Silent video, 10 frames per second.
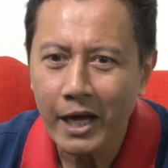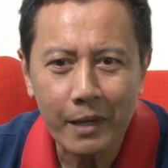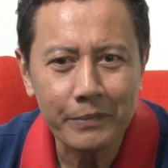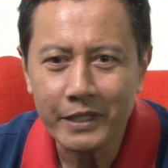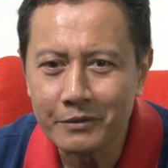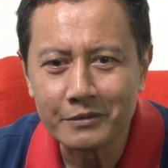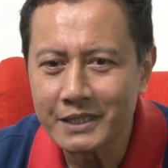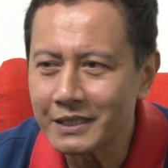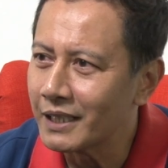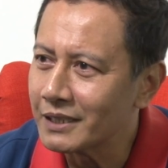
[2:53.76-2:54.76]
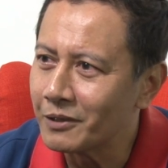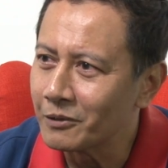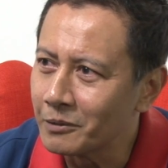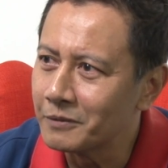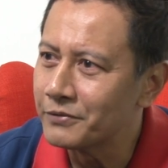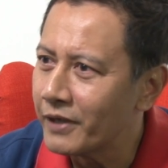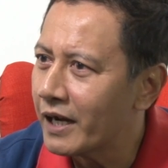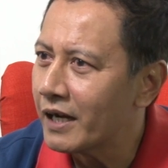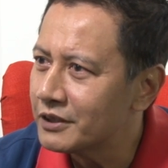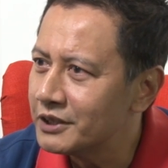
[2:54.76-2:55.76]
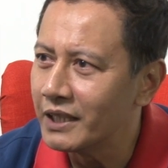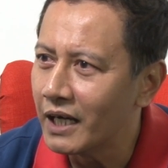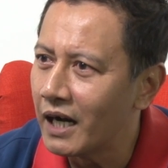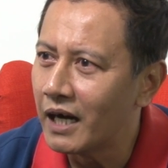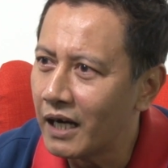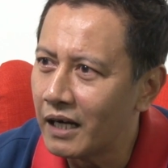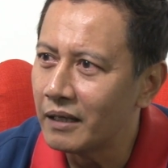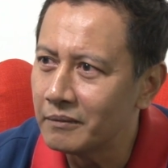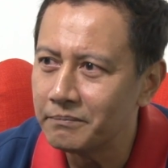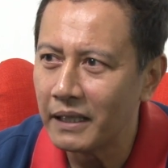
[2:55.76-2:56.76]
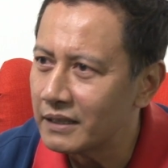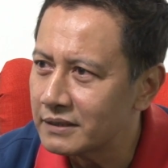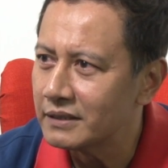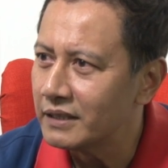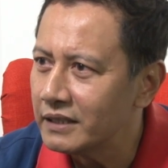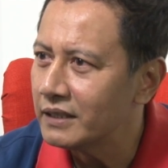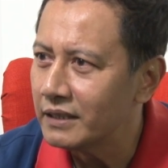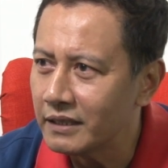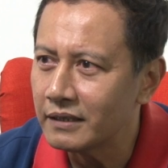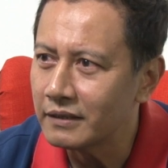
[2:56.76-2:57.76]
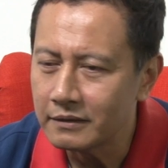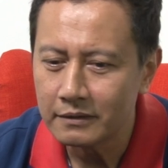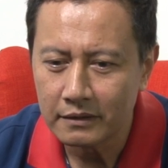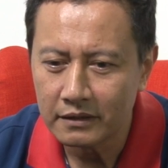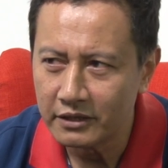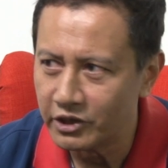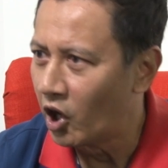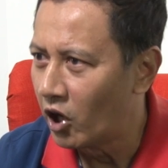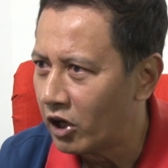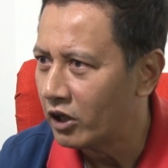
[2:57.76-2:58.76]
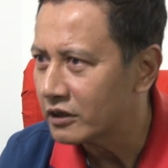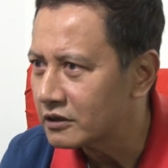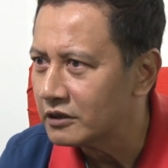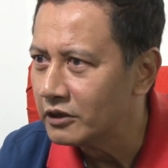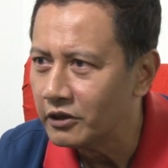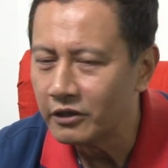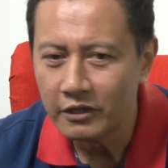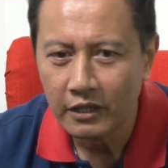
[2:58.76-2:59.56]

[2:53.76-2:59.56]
are happy to discuss Oktoberfest, Shia, Palestine, dogs, you know.